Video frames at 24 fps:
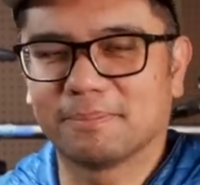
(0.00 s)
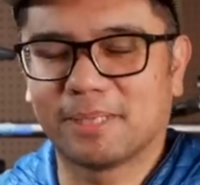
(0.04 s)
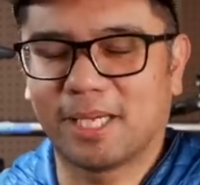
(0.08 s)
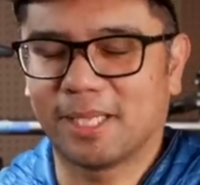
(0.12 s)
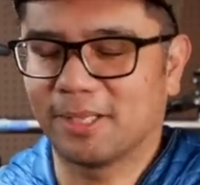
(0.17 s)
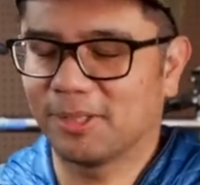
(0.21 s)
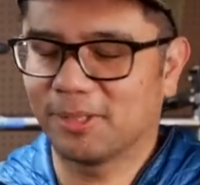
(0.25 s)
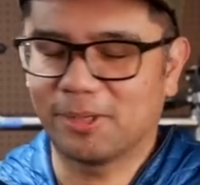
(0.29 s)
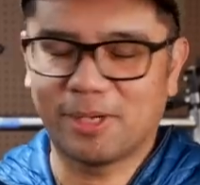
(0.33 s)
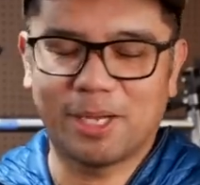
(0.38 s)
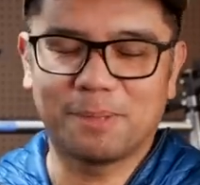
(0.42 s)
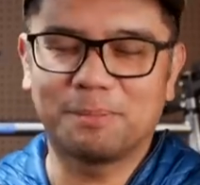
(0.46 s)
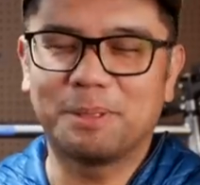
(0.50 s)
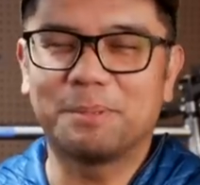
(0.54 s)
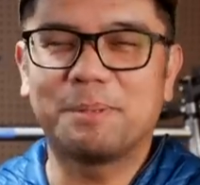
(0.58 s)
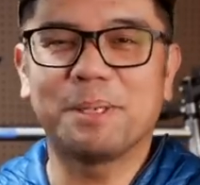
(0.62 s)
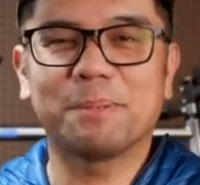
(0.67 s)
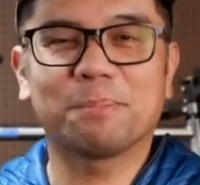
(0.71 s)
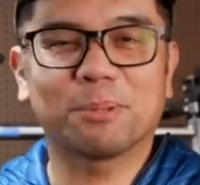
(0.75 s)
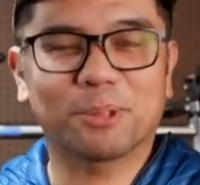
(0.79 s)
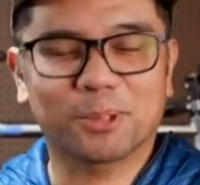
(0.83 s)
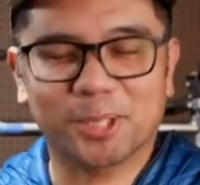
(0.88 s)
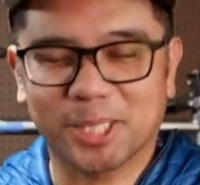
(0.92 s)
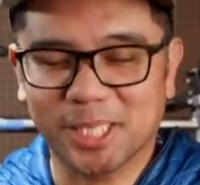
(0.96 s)
I don't know how many
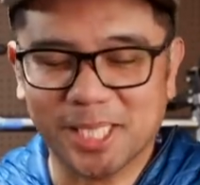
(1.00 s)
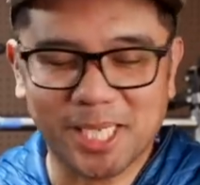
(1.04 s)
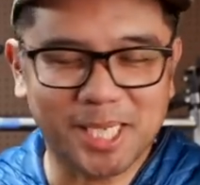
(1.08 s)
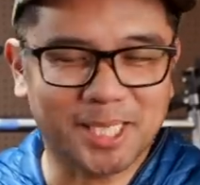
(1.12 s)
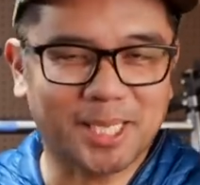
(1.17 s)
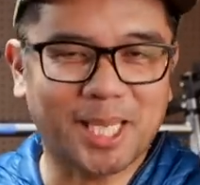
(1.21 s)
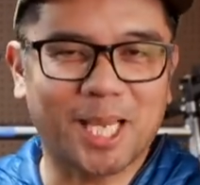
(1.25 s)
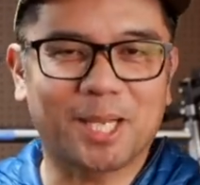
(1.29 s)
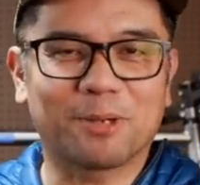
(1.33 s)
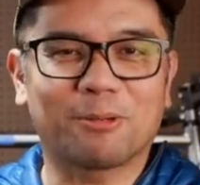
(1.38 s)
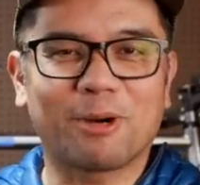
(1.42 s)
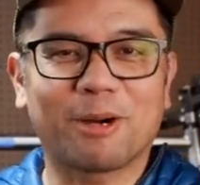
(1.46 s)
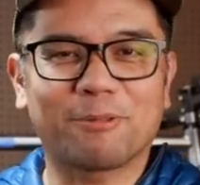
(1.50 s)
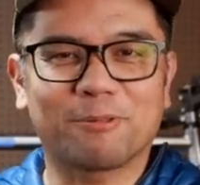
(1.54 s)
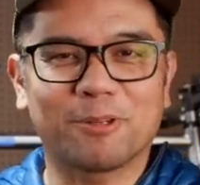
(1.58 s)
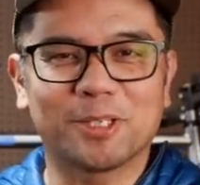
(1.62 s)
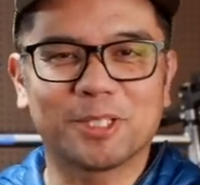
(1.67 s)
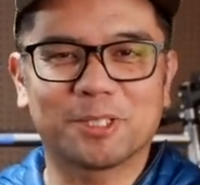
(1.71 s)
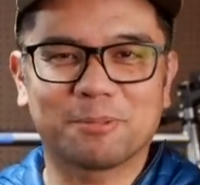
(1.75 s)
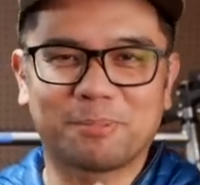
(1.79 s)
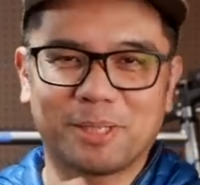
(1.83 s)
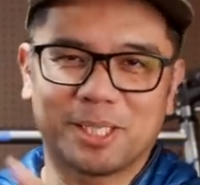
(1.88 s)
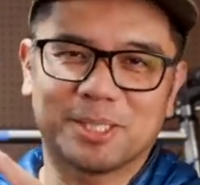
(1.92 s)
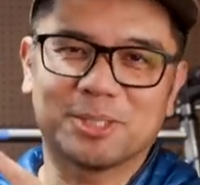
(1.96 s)
people are gonna get that
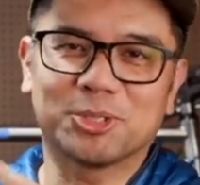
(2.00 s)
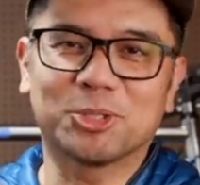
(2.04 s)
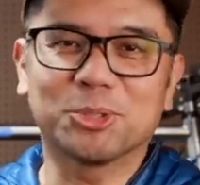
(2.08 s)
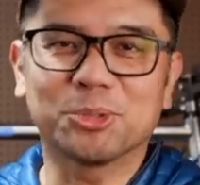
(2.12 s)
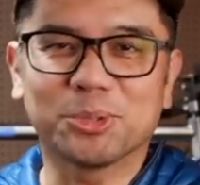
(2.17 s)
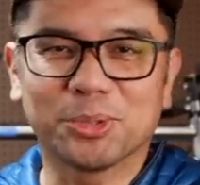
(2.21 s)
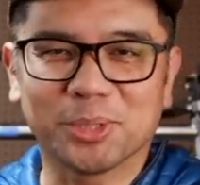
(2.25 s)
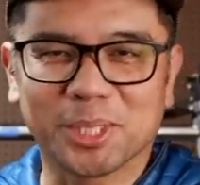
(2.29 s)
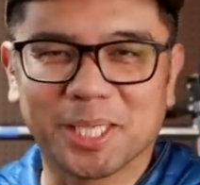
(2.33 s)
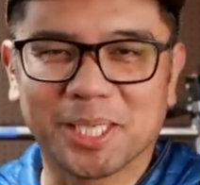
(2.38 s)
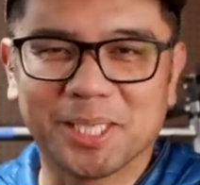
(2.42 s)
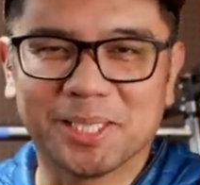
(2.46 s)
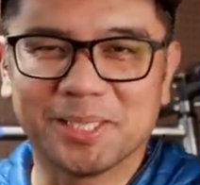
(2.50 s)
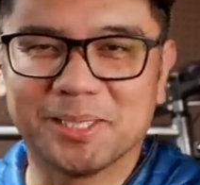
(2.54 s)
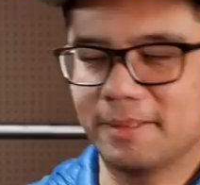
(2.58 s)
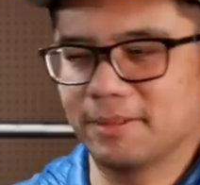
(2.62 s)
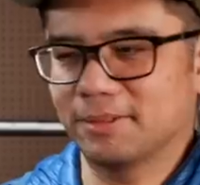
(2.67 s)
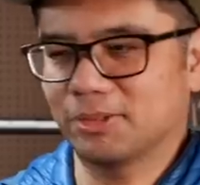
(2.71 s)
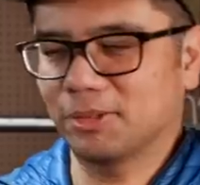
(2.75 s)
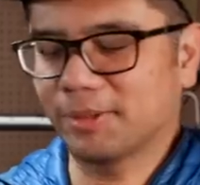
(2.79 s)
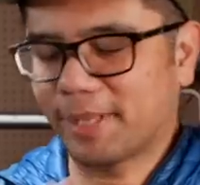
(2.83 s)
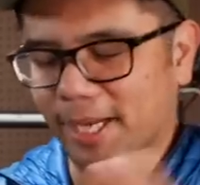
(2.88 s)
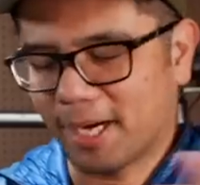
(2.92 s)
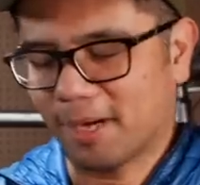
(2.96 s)
reference, but Google it.
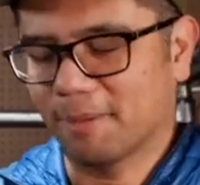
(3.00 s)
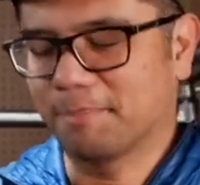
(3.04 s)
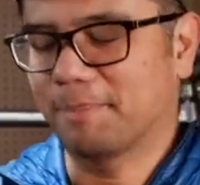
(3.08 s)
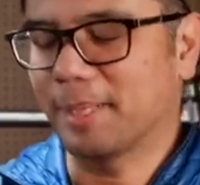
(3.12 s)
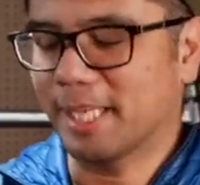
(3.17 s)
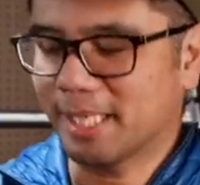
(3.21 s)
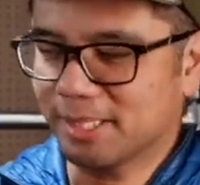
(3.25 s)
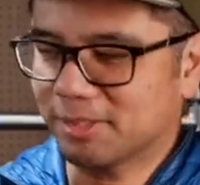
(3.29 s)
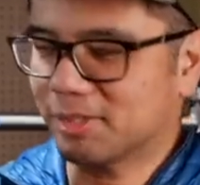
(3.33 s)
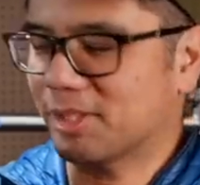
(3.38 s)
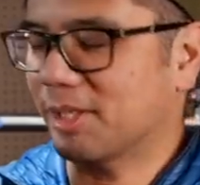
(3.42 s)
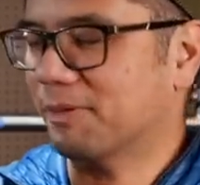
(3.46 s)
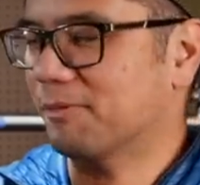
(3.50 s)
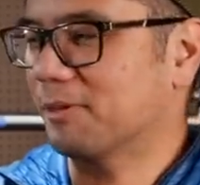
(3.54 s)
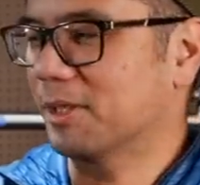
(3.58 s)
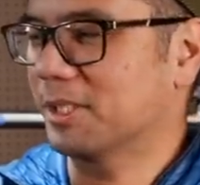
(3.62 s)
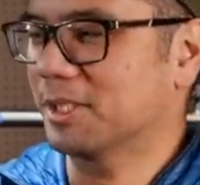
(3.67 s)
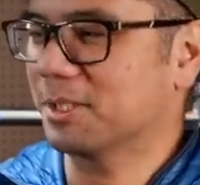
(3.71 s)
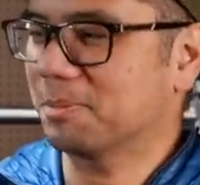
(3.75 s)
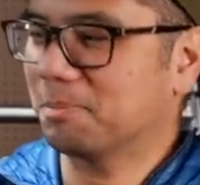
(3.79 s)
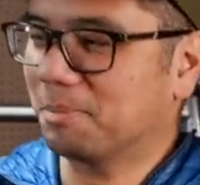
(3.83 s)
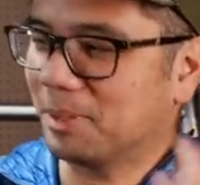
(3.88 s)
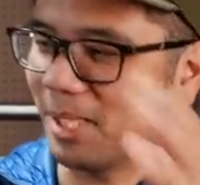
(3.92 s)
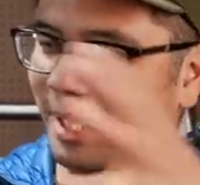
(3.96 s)
So their biggest
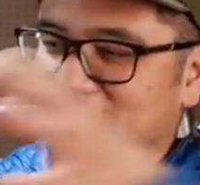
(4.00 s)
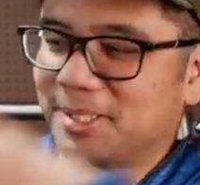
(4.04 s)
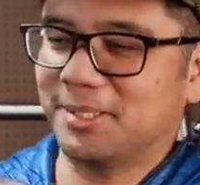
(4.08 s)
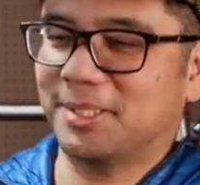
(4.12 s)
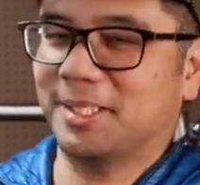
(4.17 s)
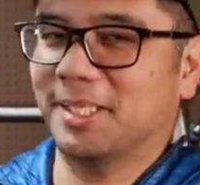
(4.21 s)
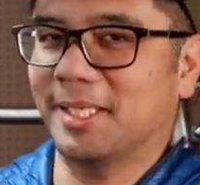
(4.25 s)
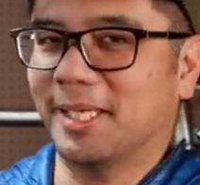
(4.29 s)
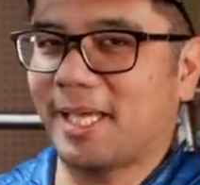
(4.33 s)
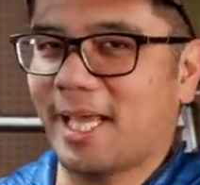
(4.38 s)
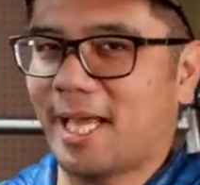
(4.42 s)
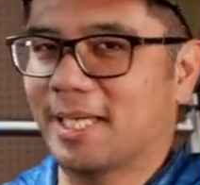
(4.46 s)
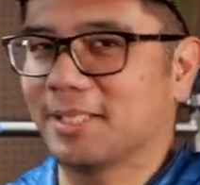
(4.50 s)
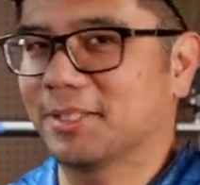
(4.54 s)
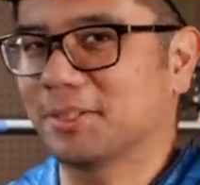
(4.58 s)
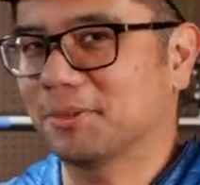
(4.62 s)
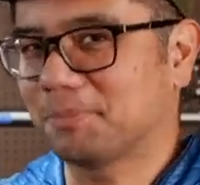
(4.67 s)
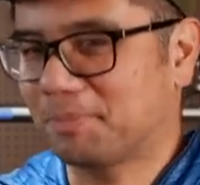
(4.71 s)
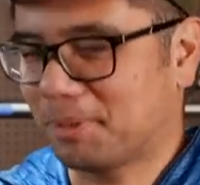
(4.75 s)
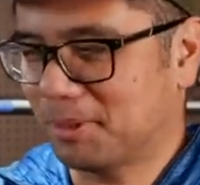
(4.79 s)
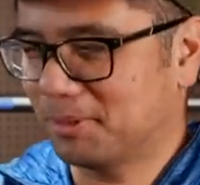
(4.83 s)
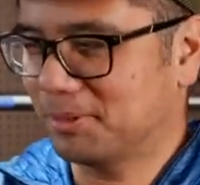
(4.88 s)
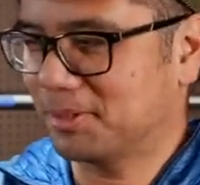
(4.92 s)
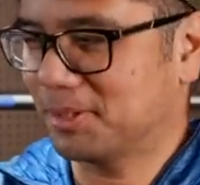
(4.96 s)
difference, placing as
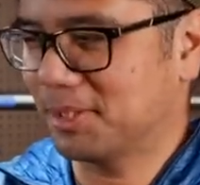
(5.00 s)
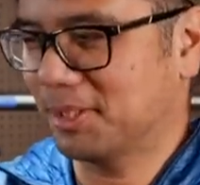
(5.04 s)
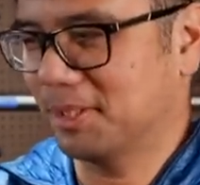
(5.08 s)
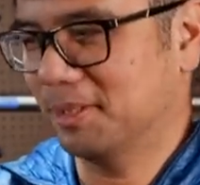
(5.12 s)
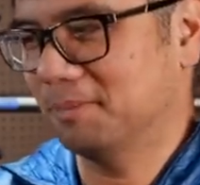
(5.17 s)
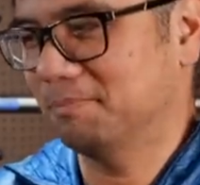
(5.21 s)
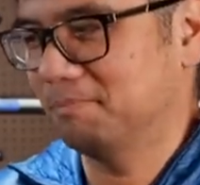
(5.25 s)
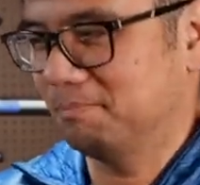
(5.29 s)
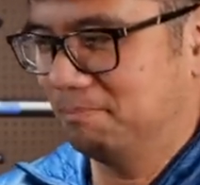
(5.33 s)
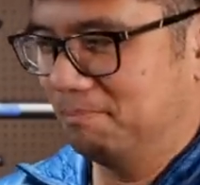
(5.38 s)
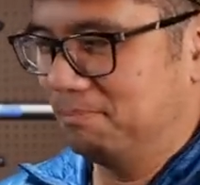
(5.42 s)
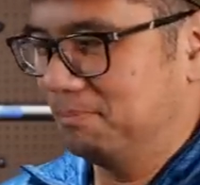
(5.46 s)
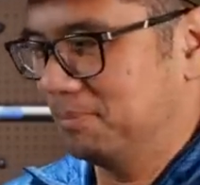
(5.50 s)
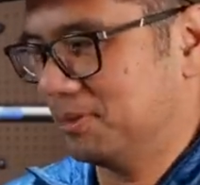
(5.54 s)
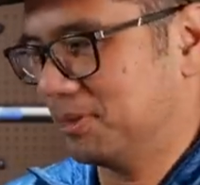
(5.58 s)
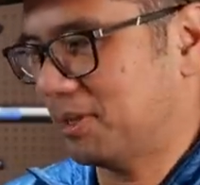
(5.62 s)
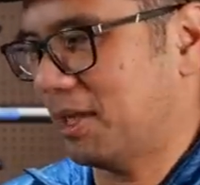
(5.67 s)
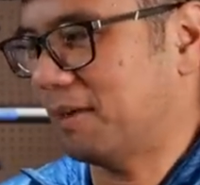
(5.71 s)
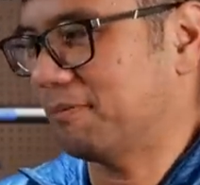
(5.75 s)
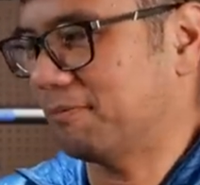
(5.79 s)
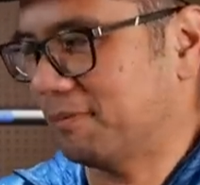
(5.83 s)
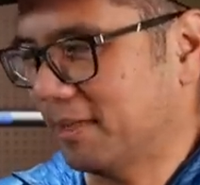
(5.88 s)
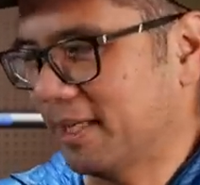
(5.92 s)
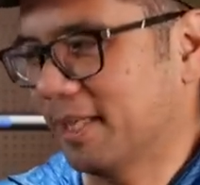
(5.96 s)
opposed to
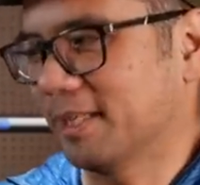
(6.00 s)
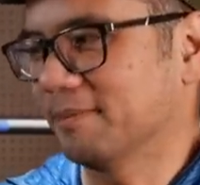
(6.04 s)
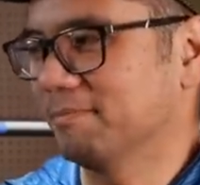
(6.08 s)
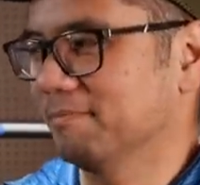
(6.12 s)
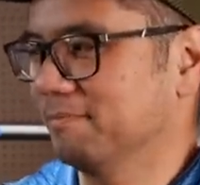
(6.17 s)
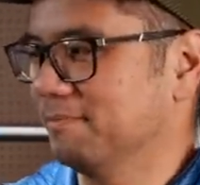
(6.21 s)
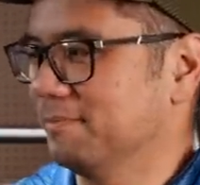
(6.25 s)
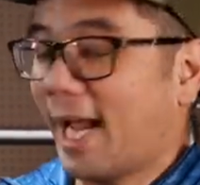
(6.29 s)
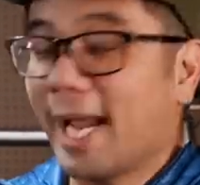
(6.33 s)
stuffing.